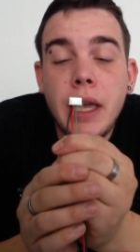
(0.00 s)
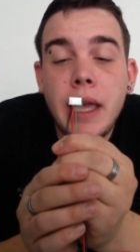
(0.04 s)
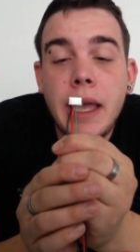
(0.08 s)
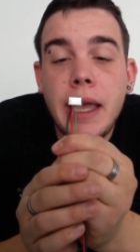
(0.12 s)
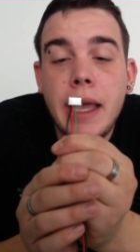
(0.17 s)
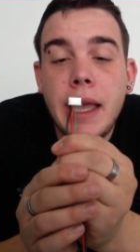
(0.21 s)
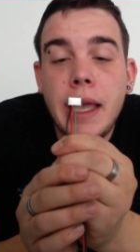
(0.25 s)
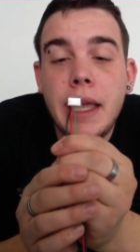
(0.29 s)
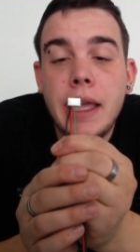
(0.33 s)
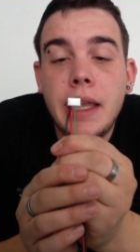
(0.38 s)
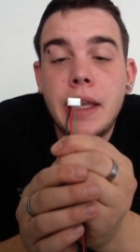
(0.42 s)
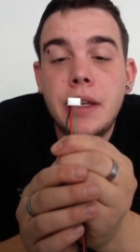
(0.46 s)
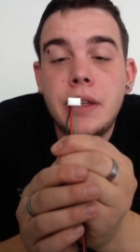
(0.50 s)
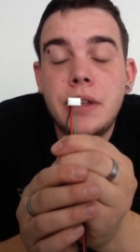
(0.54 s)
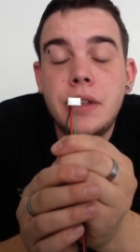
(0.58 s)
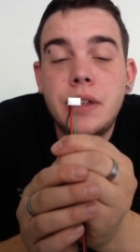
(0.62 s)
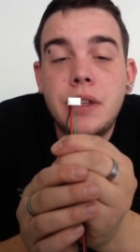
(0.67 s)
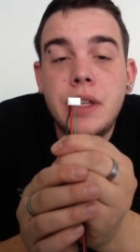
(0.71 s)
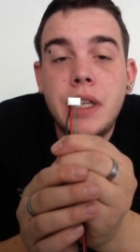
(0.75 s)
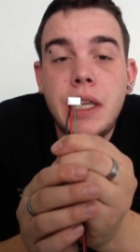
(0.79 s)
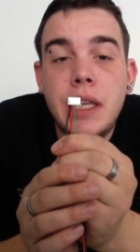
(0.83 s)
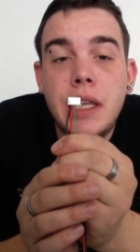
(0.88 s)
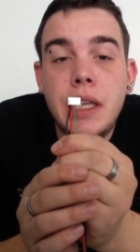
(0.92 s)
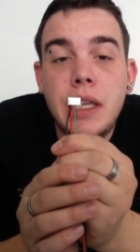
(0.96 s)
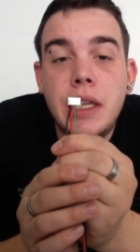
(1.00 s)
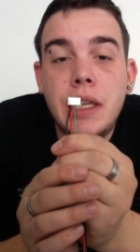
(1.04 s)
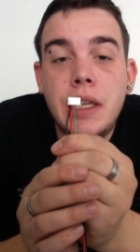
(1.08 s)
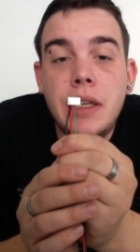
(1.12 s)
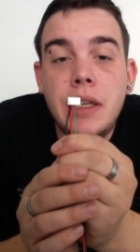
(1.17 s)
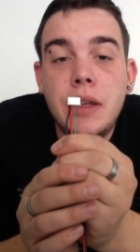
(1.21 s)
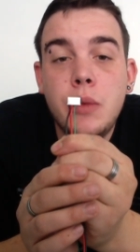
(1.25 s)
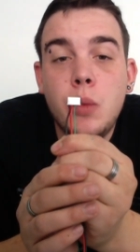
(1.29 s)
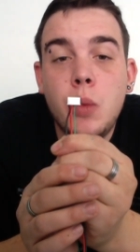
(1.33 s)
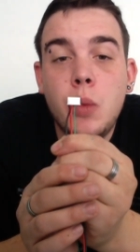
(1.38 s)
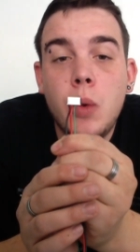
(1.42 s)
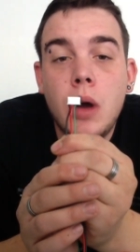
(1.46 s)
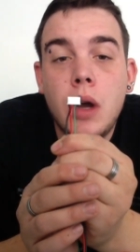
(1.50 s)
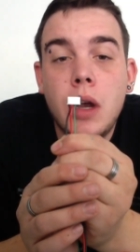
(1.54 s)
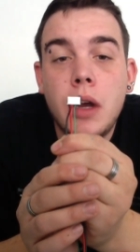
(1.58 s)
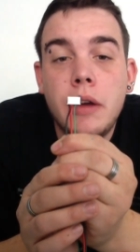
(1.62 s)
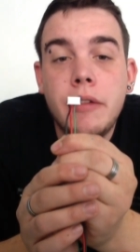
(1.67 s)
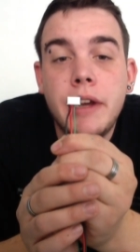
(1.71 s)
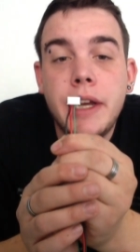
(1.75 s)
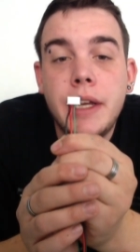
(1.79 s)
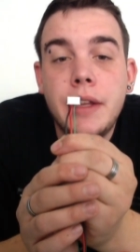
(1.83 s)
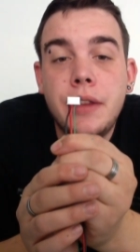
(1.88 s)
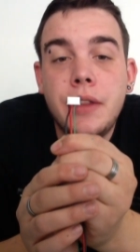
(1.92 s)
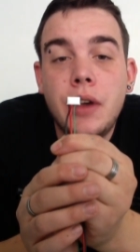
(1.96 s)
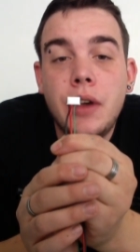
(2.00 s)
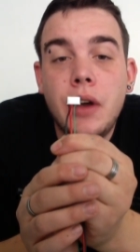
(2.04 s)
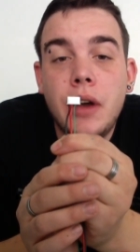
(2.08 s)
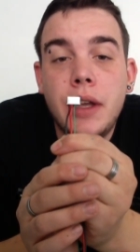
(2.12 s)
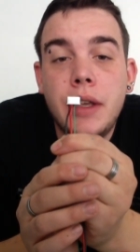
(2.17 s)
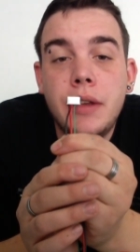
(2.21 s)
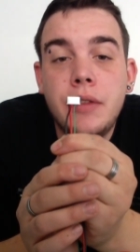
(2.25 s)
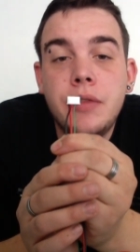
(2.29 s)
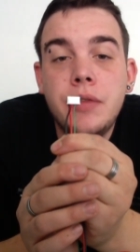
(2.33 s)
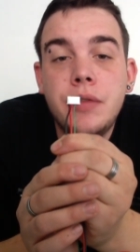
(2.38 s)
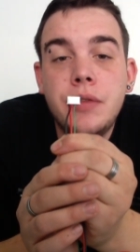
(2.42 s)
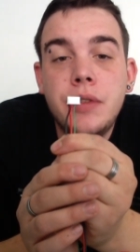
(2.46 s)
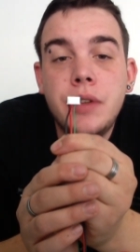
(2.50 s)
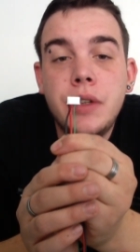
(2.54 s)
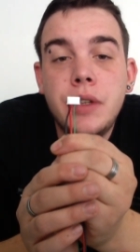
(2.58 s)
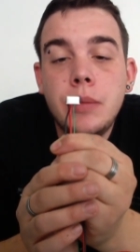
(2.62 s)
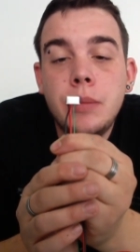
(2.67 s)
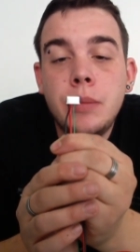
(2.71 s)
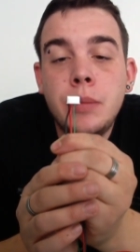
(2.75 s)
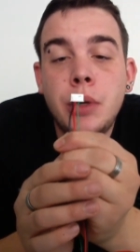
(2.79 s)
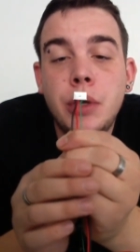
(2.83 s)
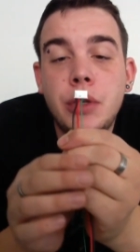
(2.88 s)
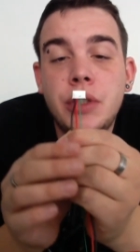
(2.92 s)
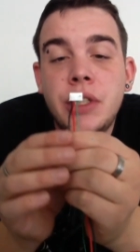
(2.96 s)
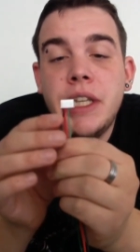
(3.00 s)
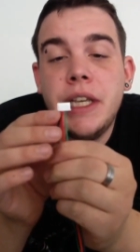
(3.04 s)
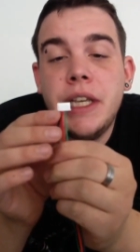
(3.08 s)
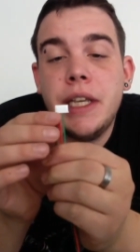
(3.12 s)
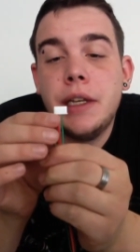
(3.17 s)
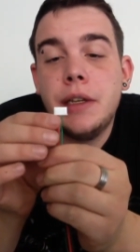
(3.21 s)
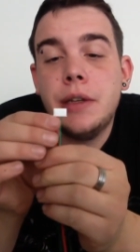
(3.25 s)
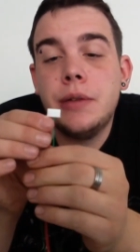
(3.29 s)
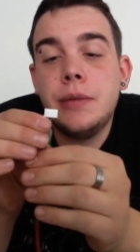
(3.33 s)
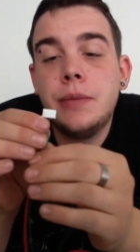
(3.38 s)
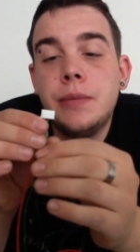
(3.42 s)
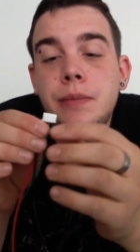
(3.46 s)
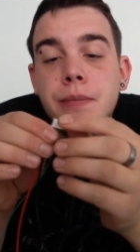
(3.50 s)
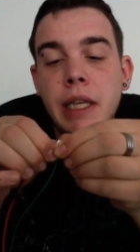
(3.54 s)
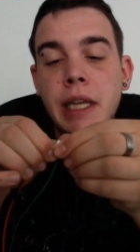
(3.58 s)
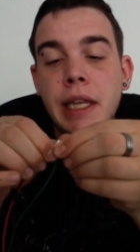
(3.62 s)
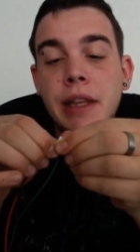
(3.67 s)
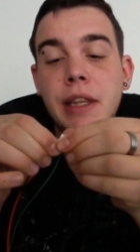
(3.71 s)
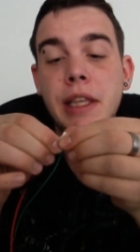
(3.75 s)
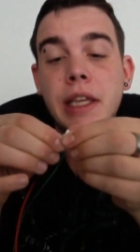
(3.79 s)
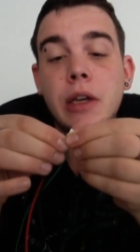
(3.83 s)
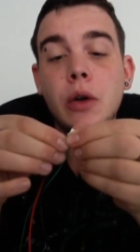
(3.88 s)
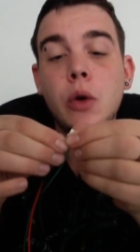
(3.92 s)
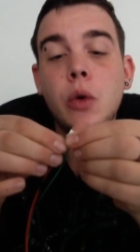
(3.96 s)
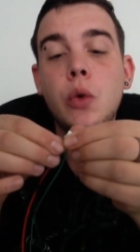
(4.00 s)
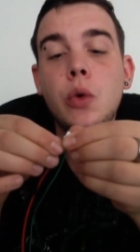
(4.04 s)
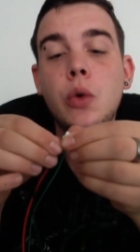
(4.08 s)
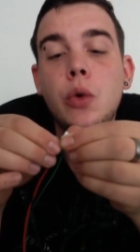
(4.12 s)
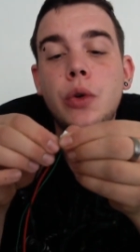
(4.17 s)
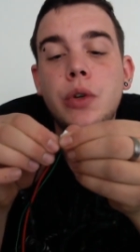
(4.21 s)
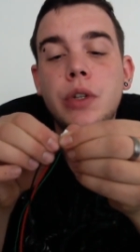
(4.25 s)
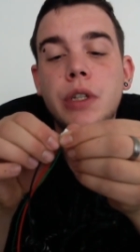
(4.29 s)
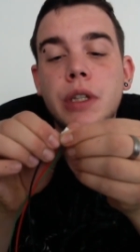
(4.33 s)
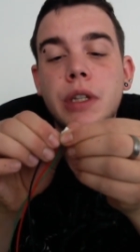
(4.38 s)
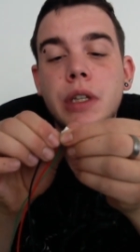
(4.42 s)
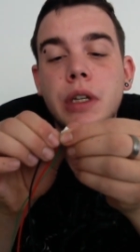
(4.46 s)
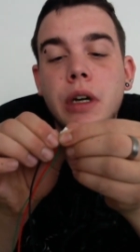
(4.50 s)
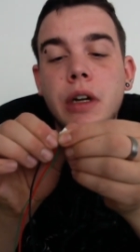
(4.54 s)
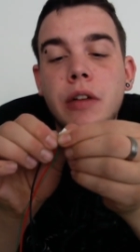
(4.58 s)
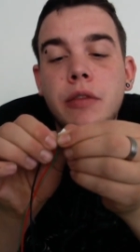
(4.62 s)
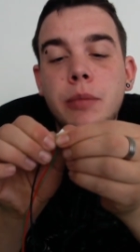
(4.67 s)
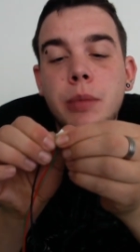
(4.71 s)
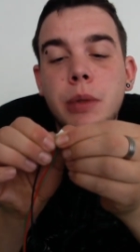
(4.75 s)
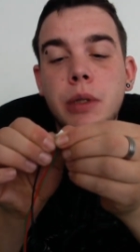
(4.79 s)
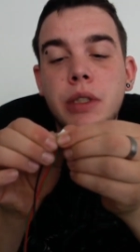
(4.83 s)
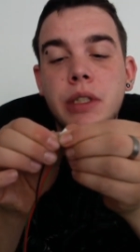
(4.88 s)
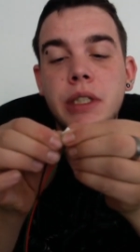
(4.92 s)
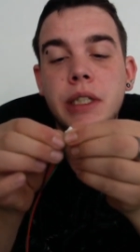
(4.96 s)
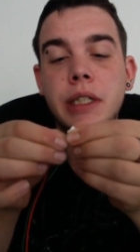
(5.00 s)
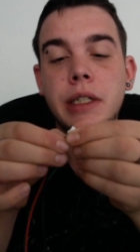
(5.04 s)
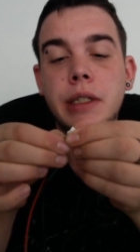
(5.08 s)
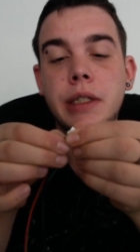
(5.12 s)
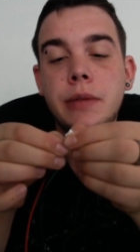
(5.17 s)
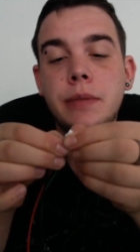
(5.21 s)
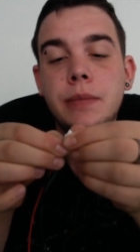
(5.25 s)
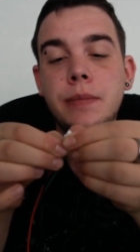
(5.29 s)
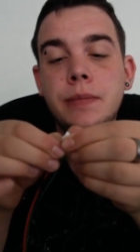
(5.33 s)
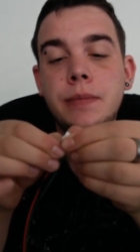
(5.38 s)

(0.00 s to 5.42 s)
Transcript: and the wiring that I've put in the order that I've put in.